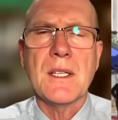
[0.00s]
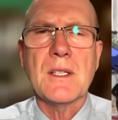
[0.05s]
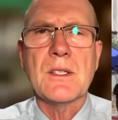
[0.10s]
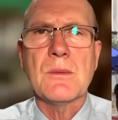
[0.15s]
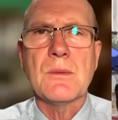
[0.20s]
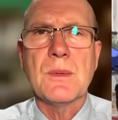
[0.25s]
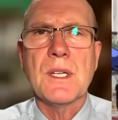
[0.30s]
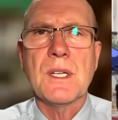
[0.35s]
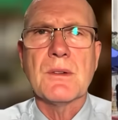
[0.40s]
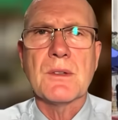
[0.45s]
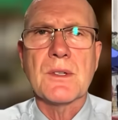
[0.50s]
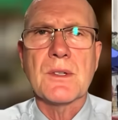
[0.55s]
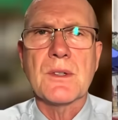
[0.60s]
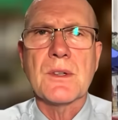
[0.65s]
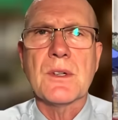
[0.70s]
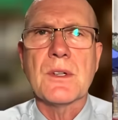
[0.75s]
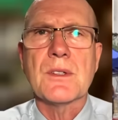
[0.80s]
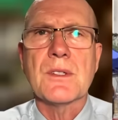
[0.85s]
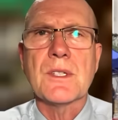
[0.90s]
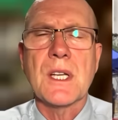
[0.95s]
to be
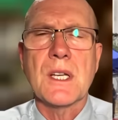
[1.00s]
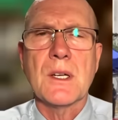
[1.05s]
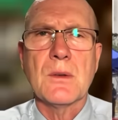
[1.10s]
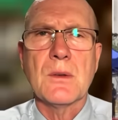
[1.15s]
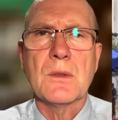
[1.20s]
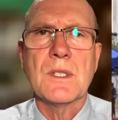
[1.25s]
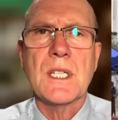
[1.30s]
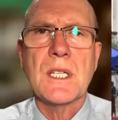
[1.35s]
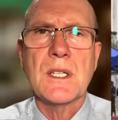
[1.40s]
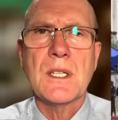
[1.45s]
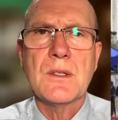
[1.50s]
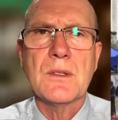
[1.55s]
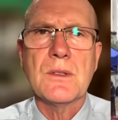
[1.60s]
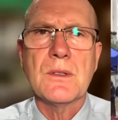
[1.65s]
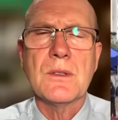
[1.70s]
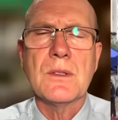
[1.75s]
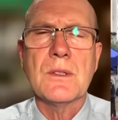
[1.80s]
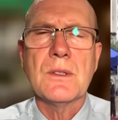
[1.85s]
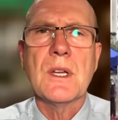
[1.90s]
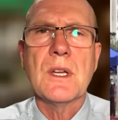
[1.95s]
researched and looked
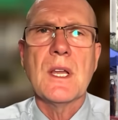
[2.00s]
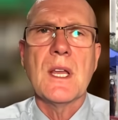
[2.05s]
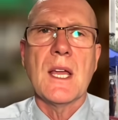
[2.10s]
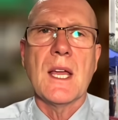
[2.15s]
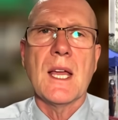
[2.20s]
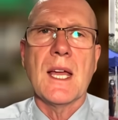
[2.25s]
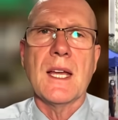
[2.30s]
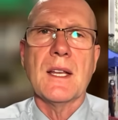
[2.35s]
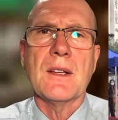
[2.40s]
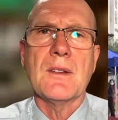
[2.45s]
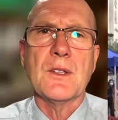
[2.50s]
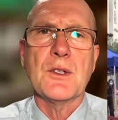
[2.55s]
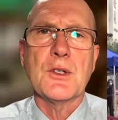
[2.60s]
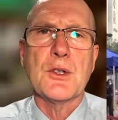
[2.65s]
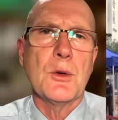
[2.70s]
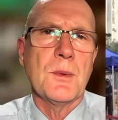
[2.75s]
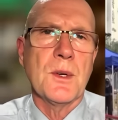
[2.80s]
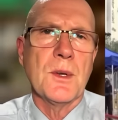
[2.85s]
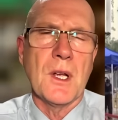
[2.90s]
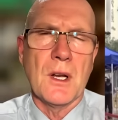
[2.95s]
into. And the
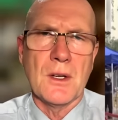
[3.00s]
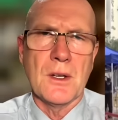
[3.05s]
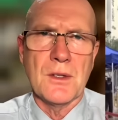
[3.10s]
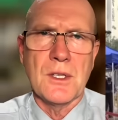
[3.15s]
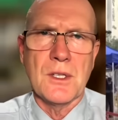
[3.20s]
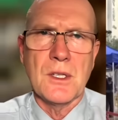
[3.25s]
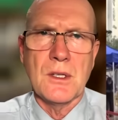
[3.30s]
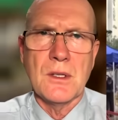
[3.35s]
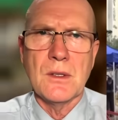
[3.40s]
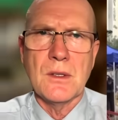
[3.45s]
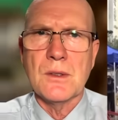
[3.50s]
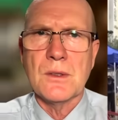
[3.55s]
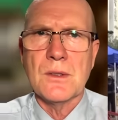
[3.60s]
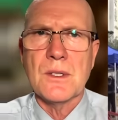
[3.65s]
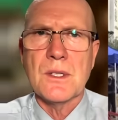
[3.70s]
terminology you use